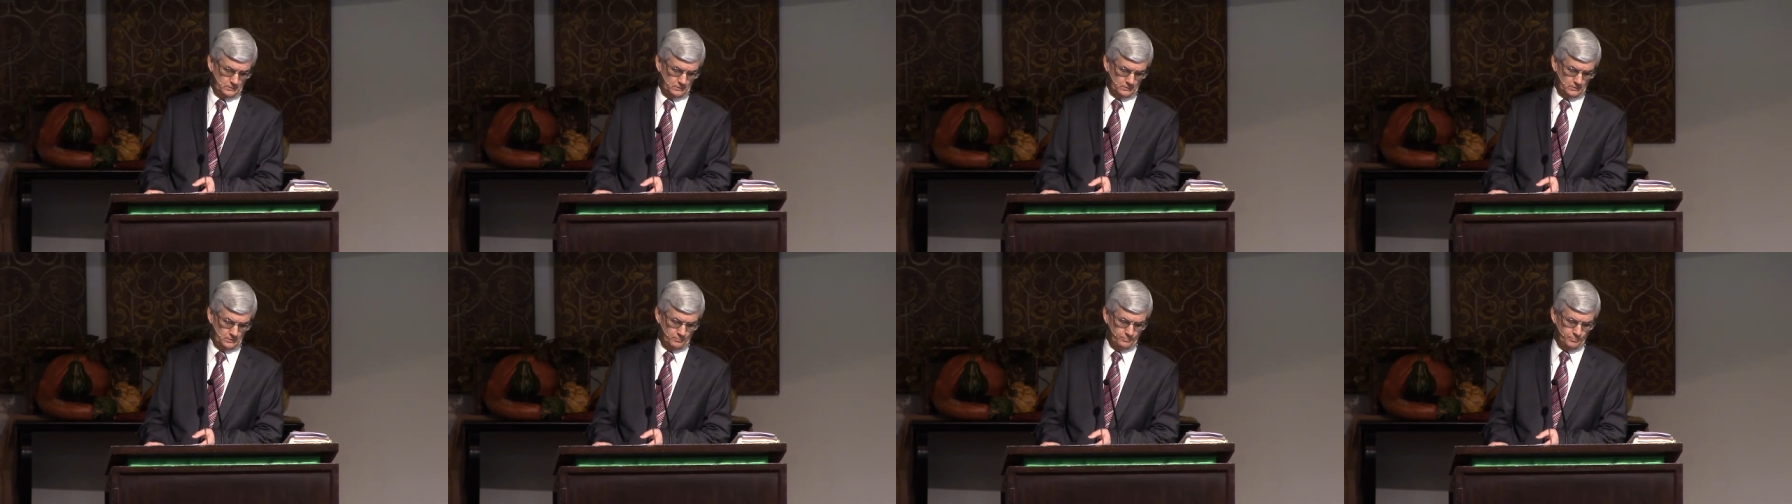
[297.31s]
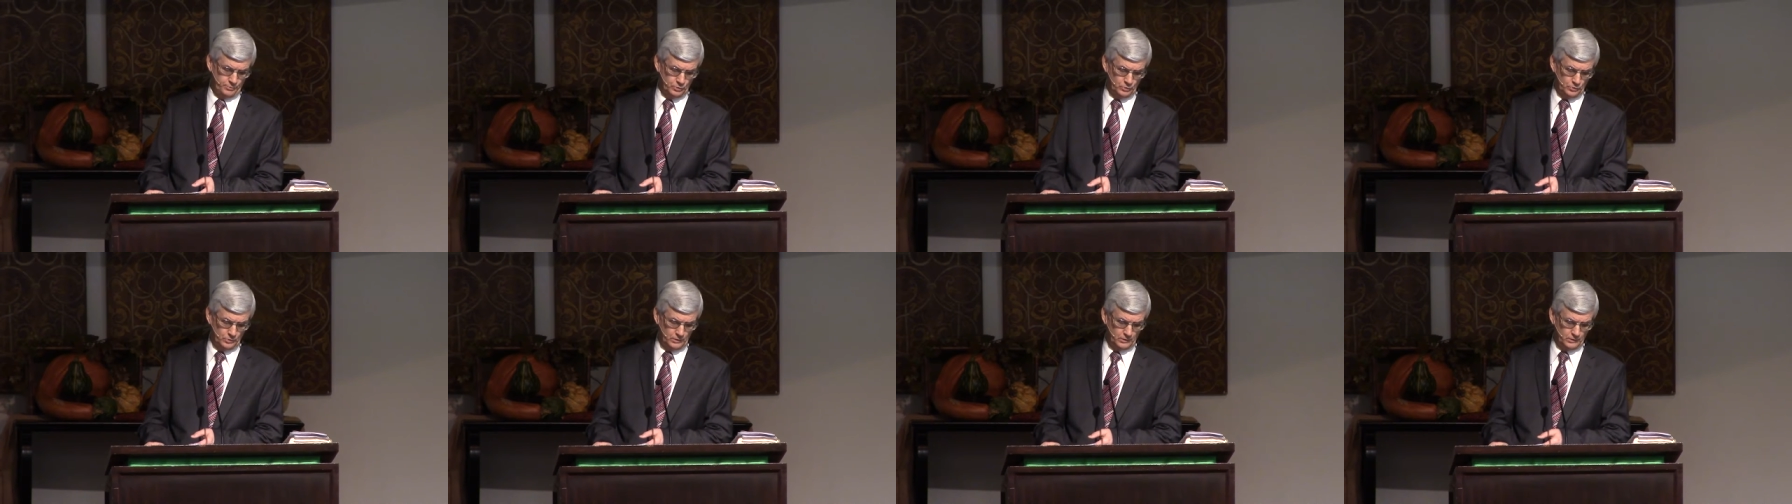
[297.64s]
the
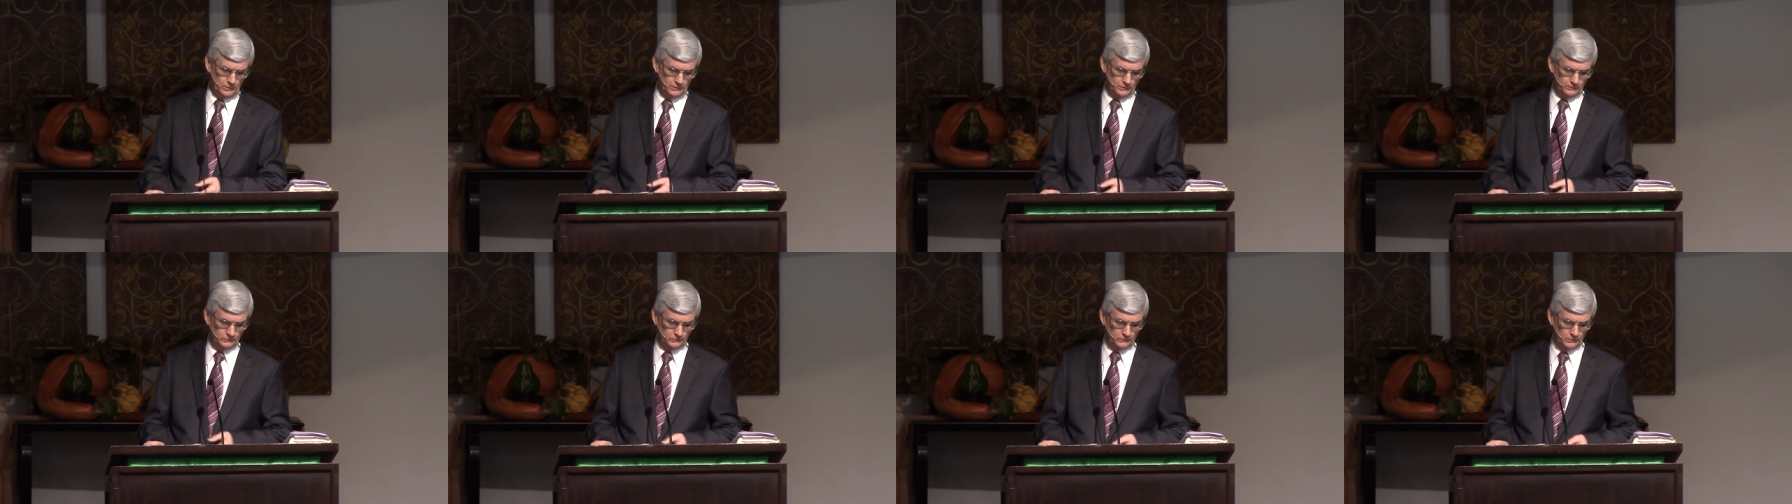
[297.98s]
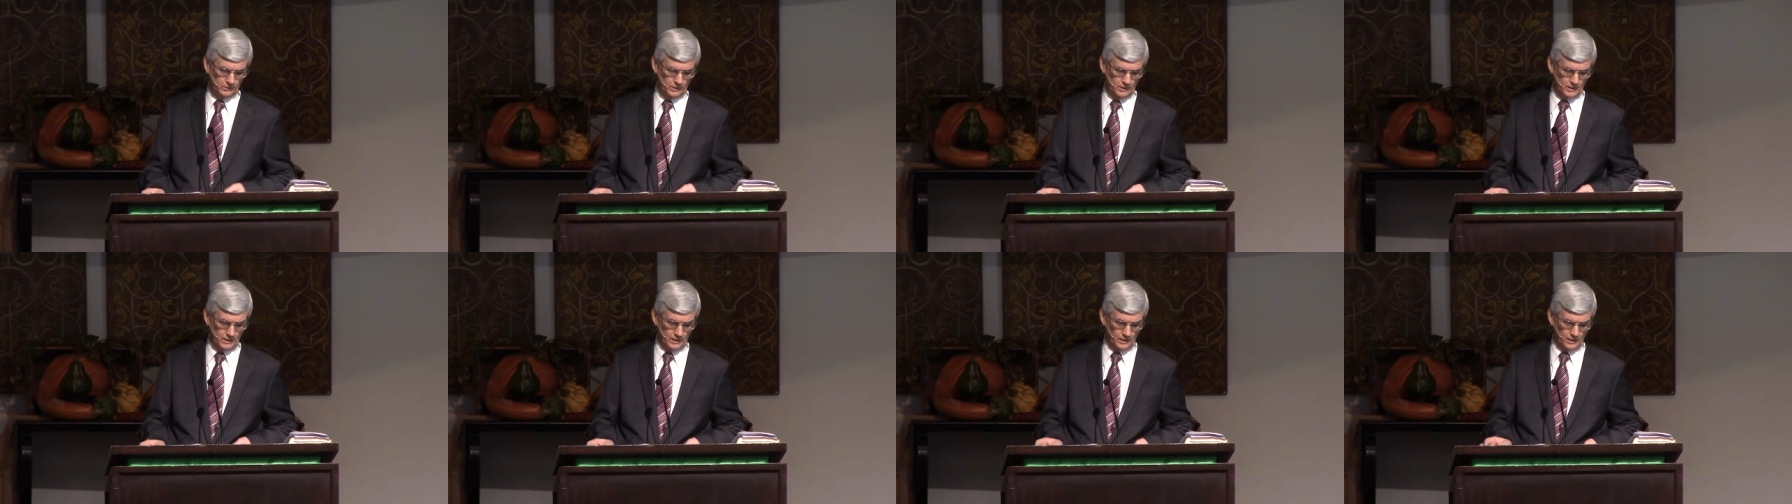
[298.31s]
beauty of the
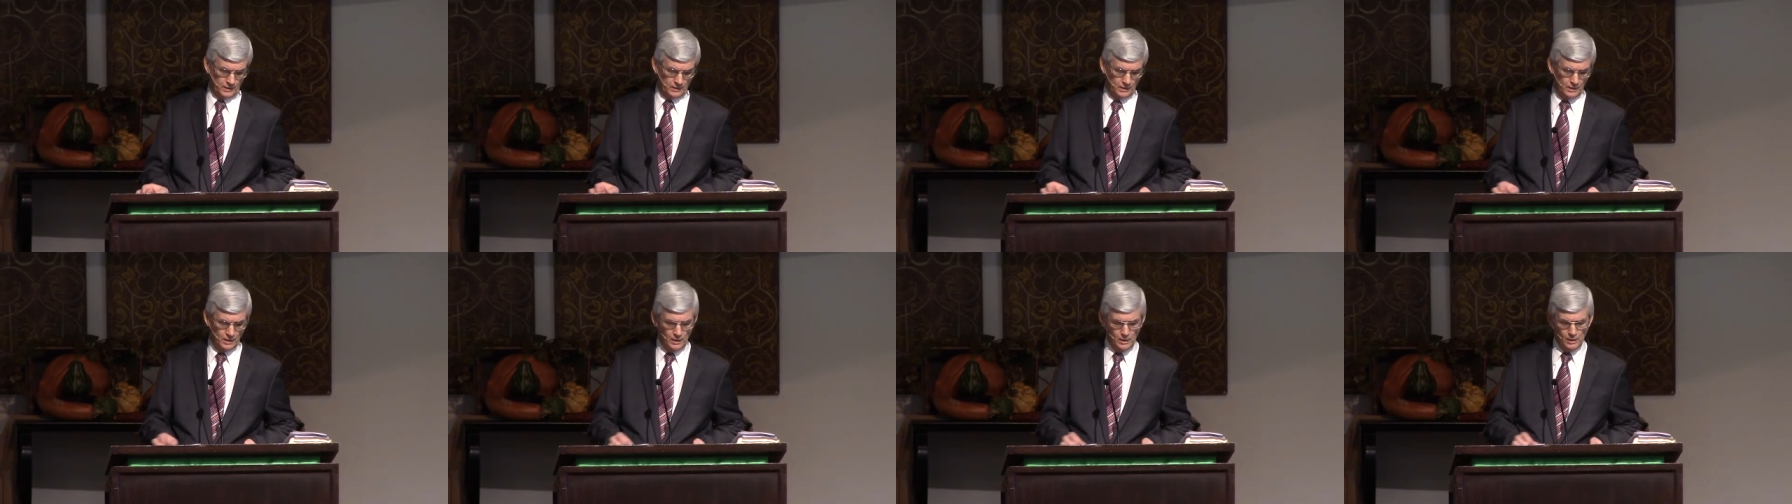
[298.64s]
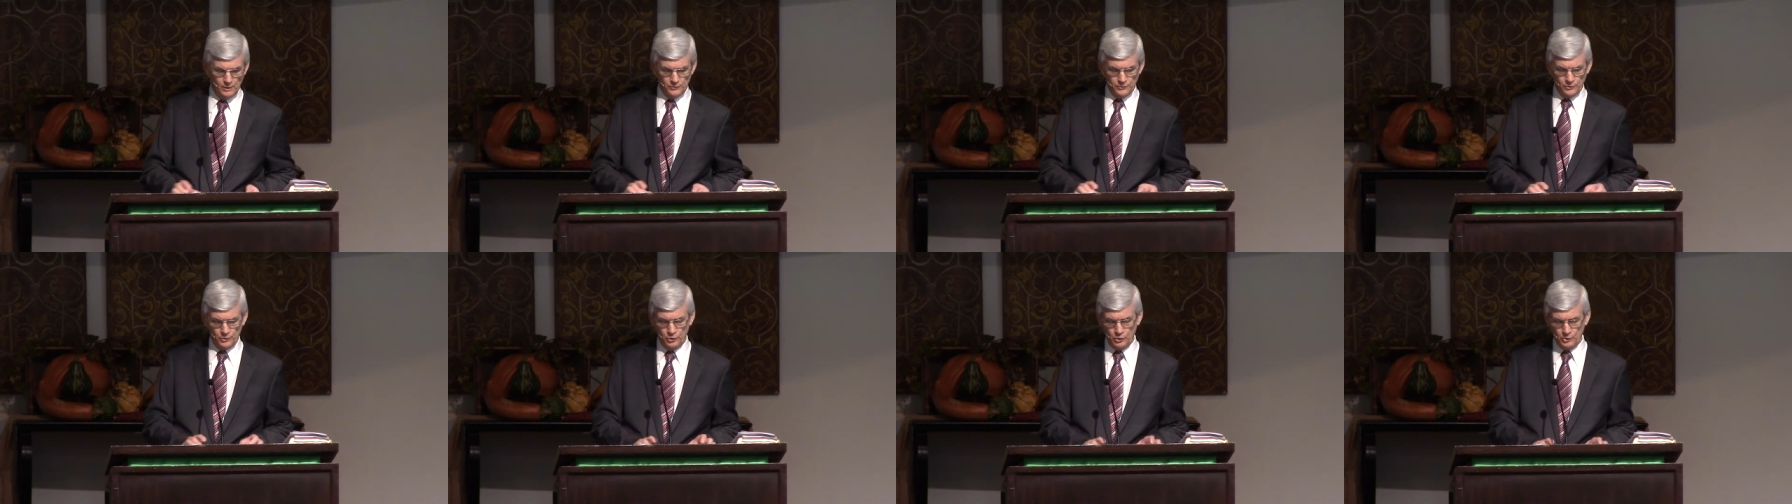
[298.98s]
sky,
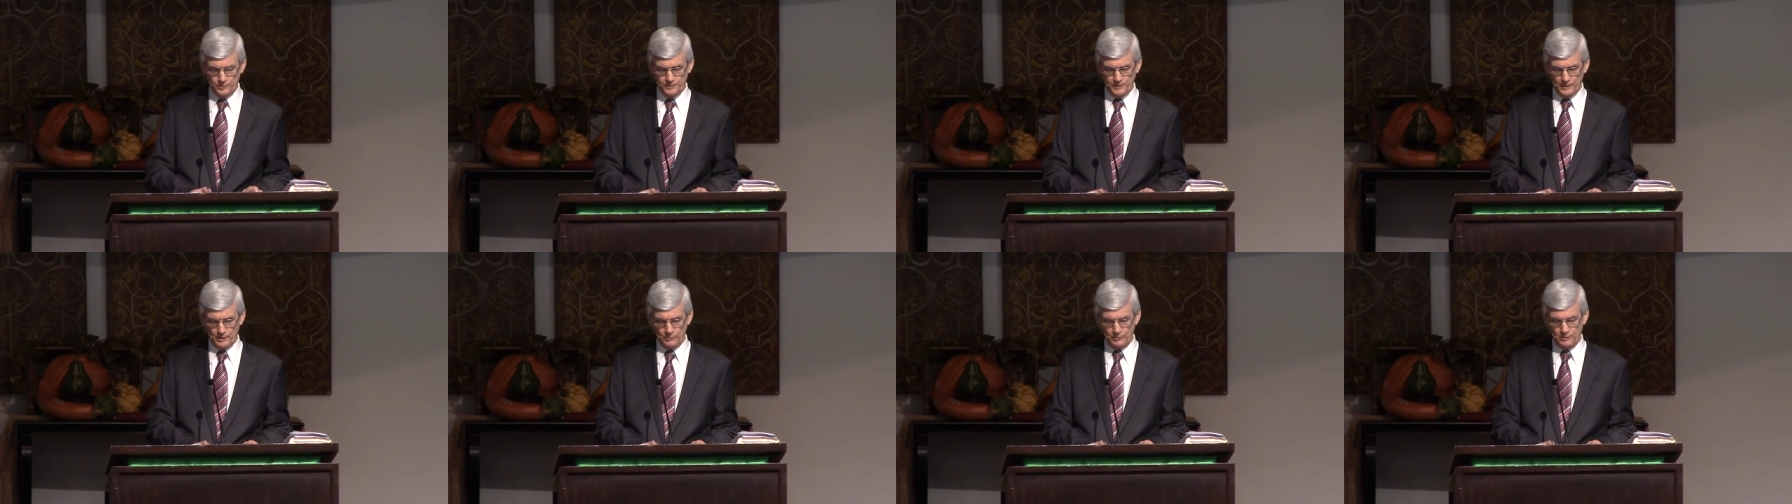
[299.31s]
the hope that